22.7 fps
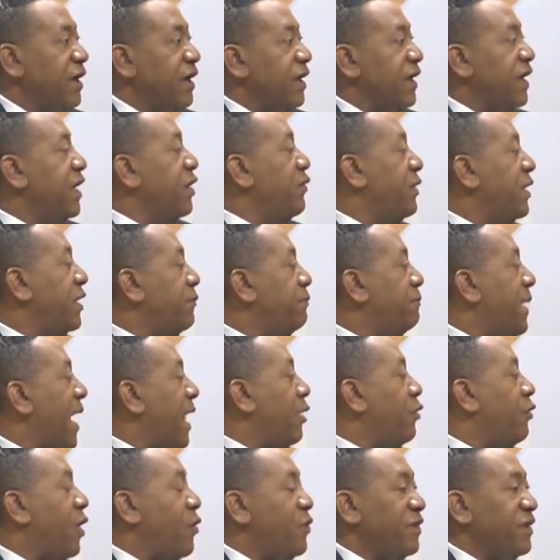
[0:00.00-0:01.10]
he will
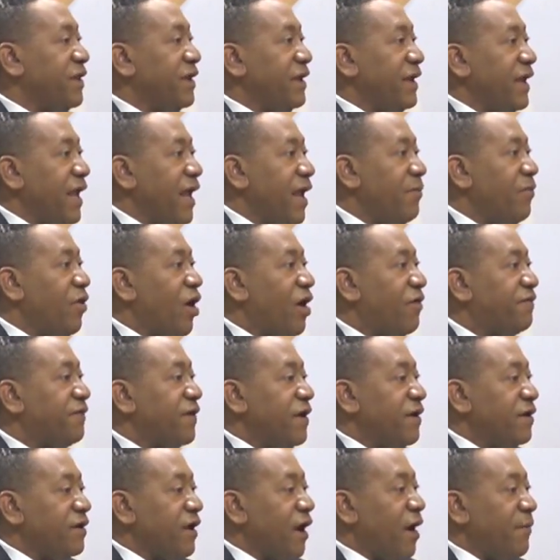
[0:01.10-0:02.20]
bellow out the name of
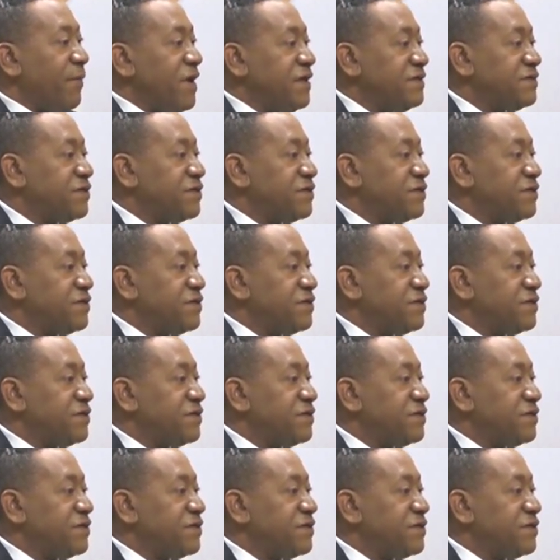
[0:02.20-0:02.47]
his